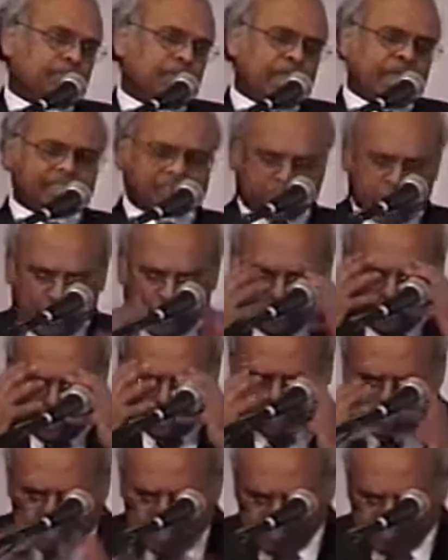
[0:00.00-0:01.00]
His whole
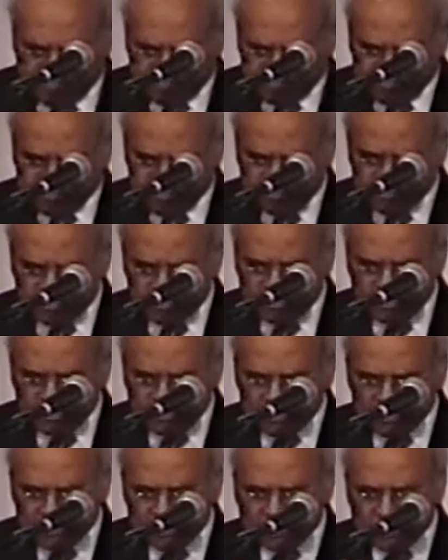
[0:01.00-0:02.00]
life,
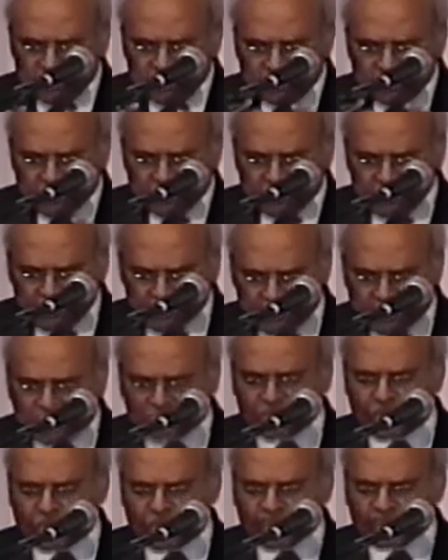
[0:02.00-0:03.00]

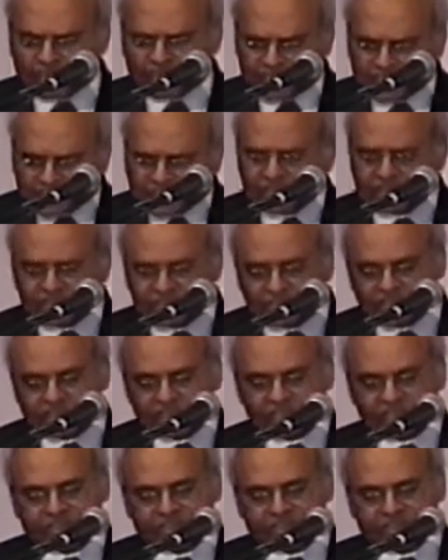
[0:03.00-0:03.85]
his whole existence